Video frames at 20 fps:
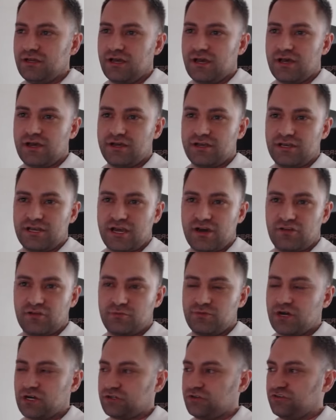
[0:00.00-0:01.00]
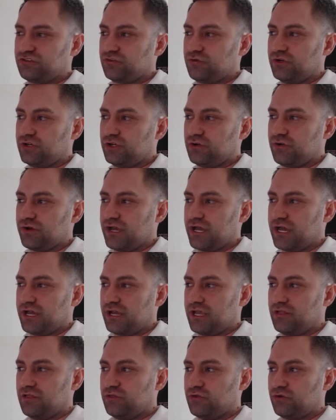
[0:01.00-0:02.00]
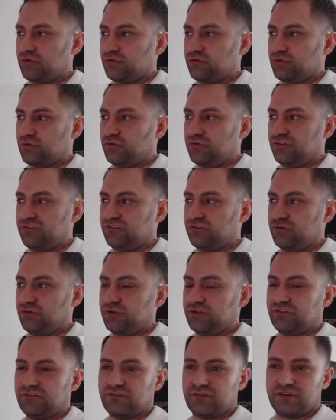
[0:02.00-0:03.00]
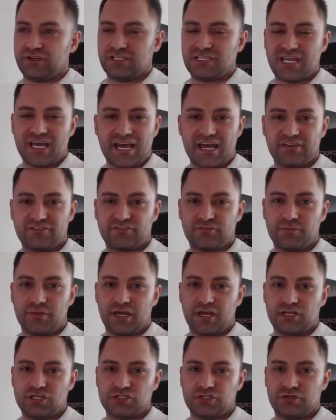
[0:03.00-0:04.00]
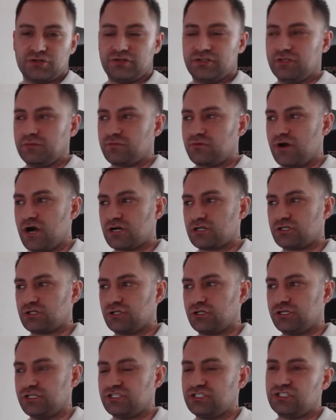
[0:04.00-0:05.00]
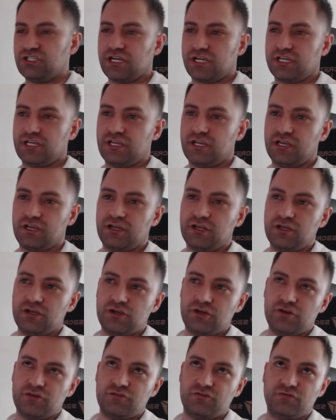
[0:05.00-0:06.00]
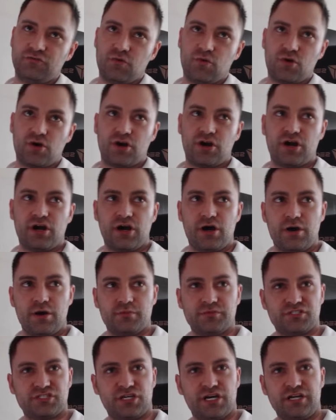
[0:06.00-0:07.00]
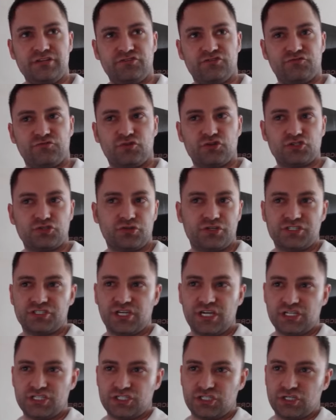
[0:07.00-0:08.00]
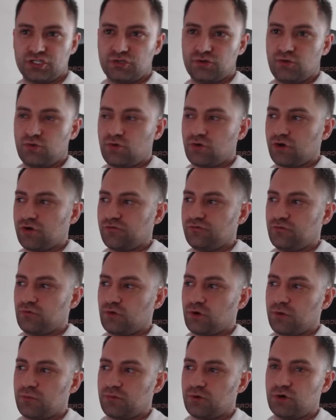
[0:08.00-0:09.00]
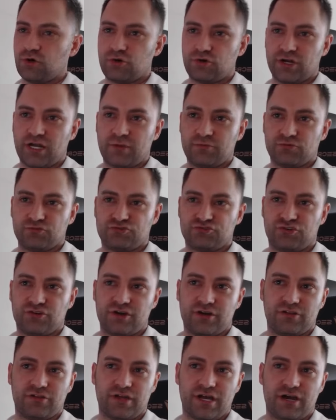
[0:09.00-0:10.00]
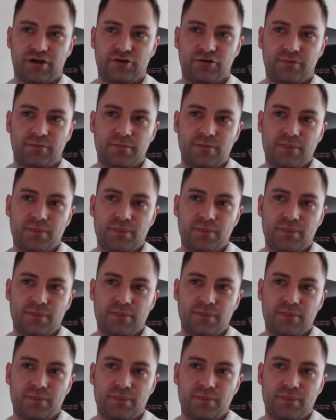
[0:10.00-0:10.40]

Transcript: Uh, now the proctor is going to go ahead and look through the student's uh, task manager, and the proctor is checking for um, signs of virtualization or for programs which are not allowed.